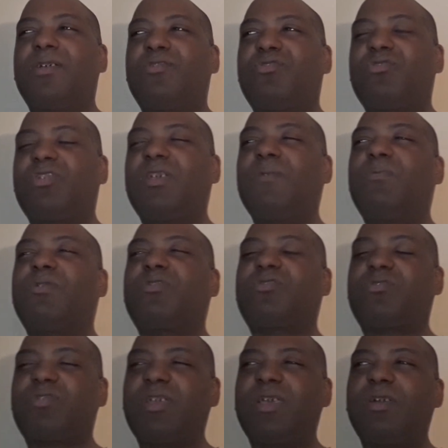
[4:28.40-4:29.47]
She was
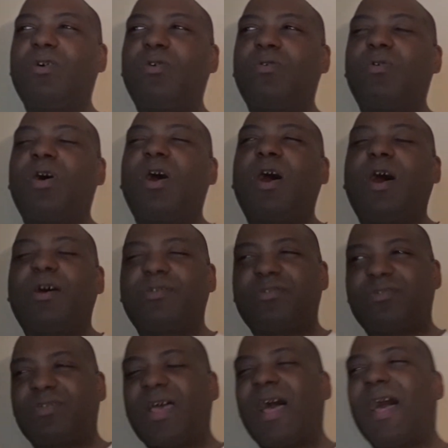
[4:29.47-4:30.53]
still
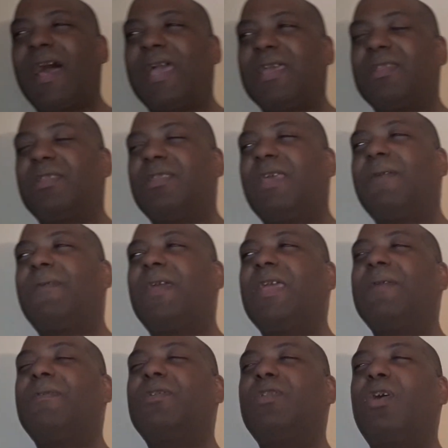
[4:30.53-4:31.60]
assigned,
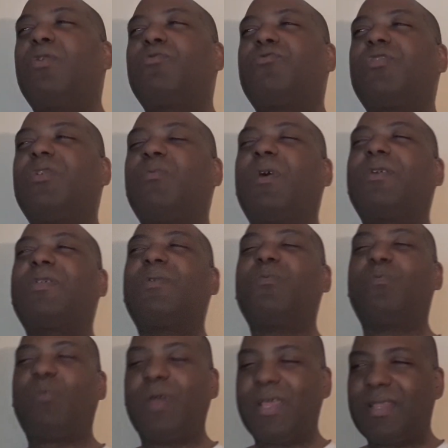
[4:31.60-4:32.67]
even though she
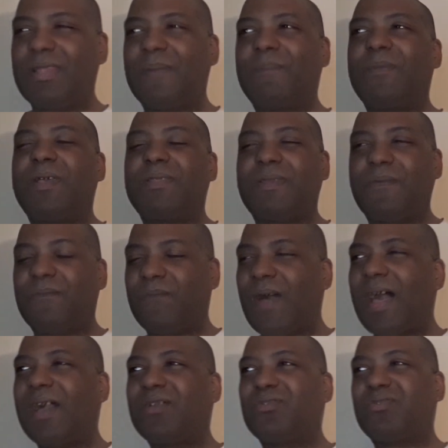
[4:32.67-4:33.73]
wasn't with the
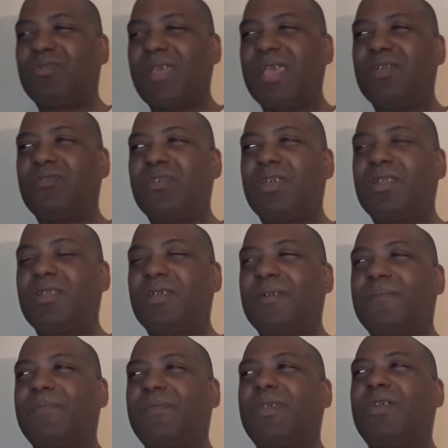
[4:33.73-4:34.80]
Fox station,
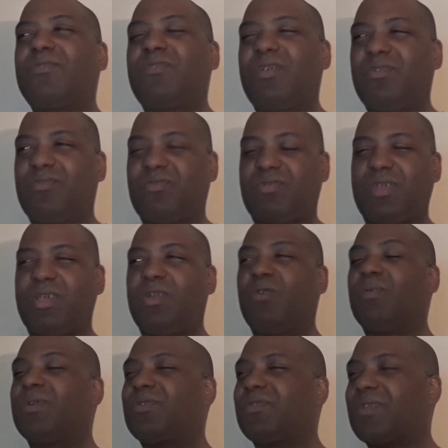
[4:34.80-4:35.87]
she still
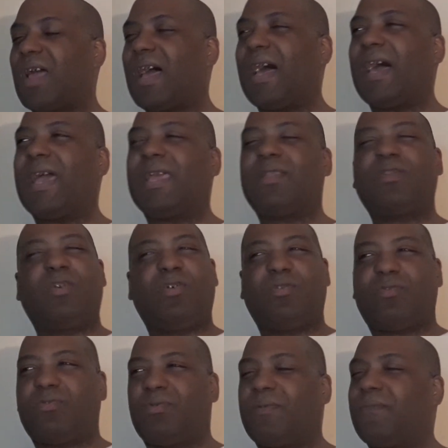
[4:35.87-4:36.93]
was signed
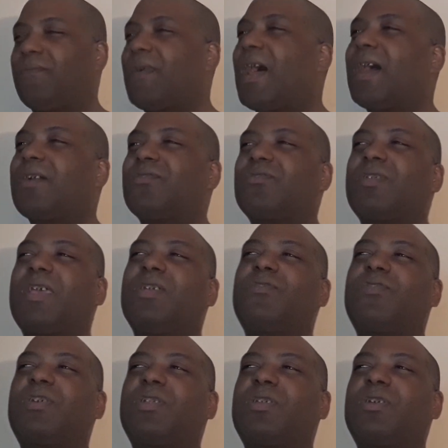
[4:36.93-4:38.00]
to the Fox
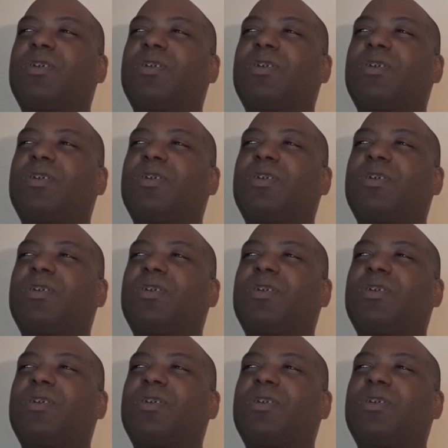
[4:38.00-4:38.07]
station.